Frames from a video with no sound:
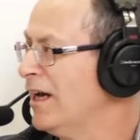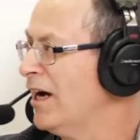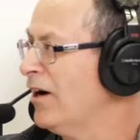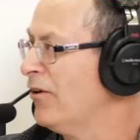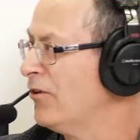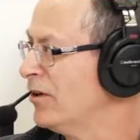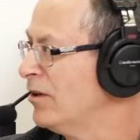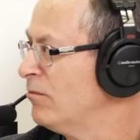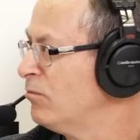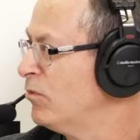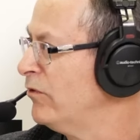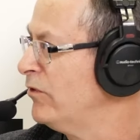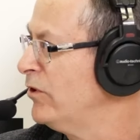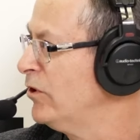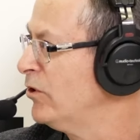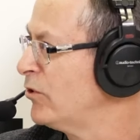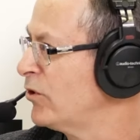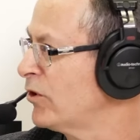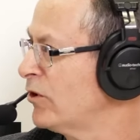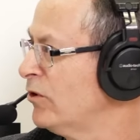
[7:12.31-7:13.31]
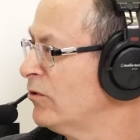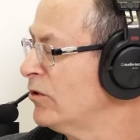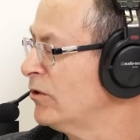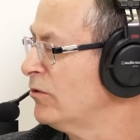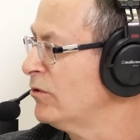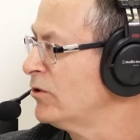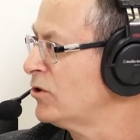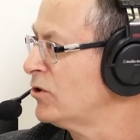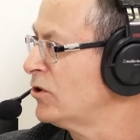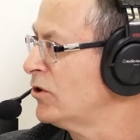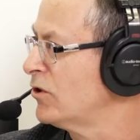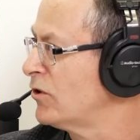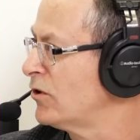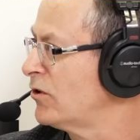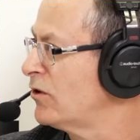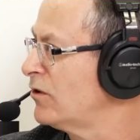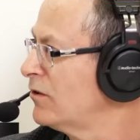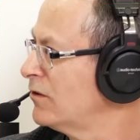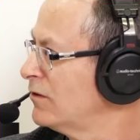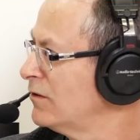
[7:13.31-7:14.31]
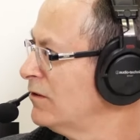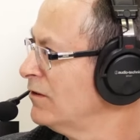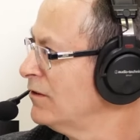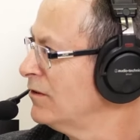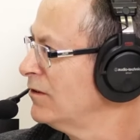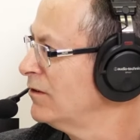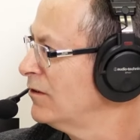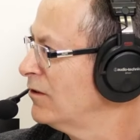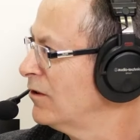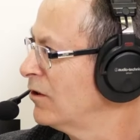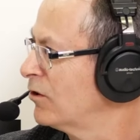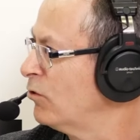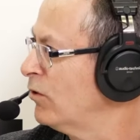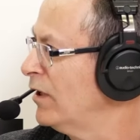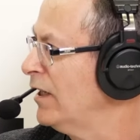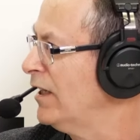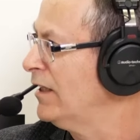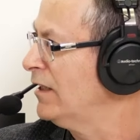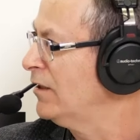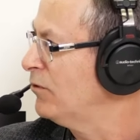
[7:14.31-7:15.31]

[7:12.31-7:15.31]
Now a number of years ago, and it was just a grain.